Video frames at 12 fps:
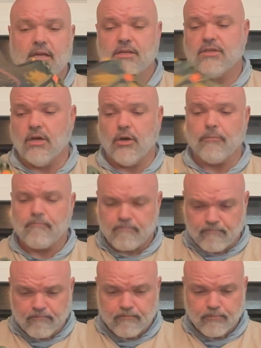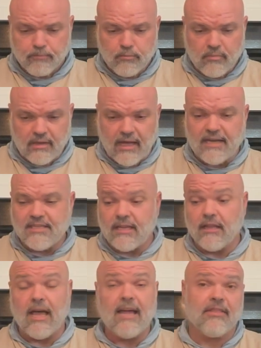So I did
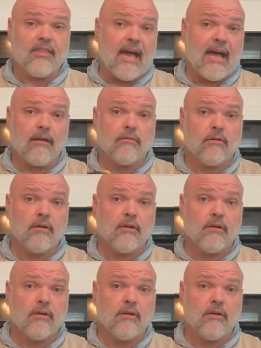like that.